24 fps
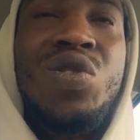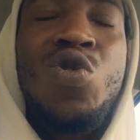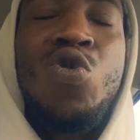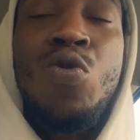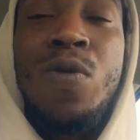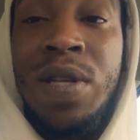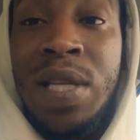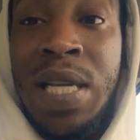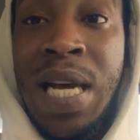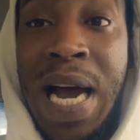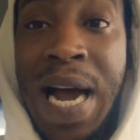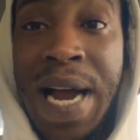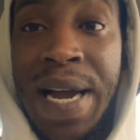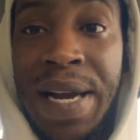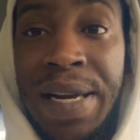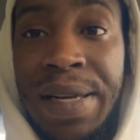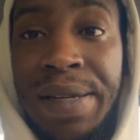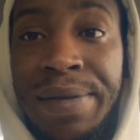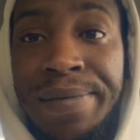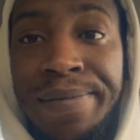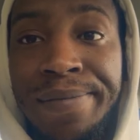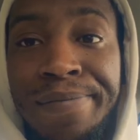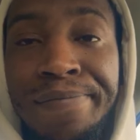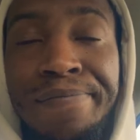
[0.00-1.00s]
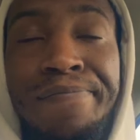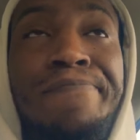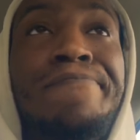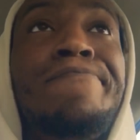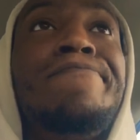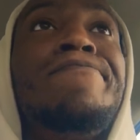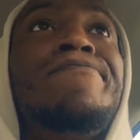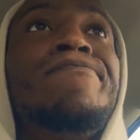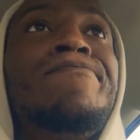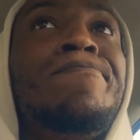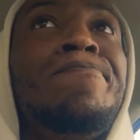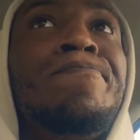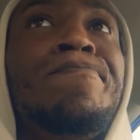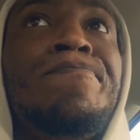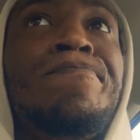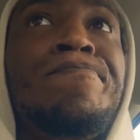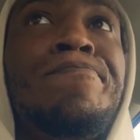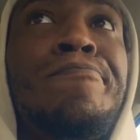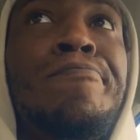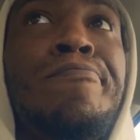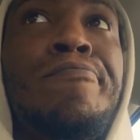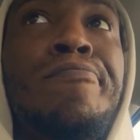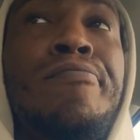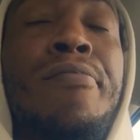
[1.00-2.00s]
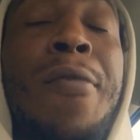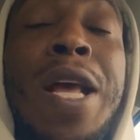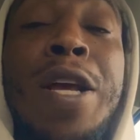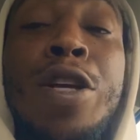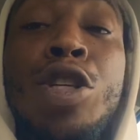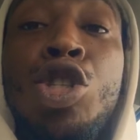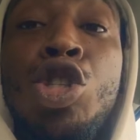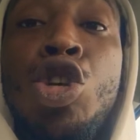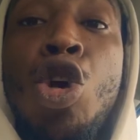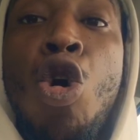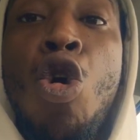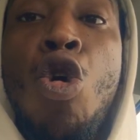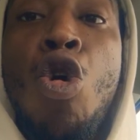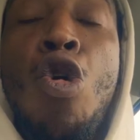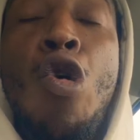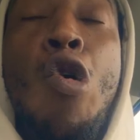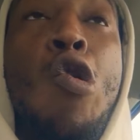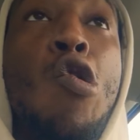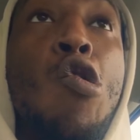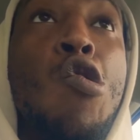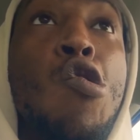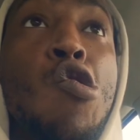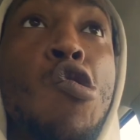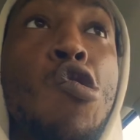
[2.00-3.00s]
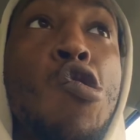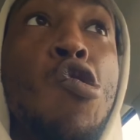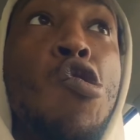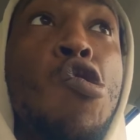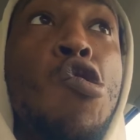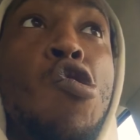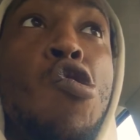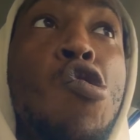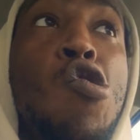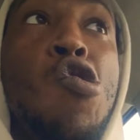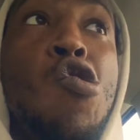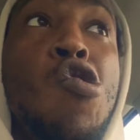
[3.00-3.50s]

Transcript: who retired. So,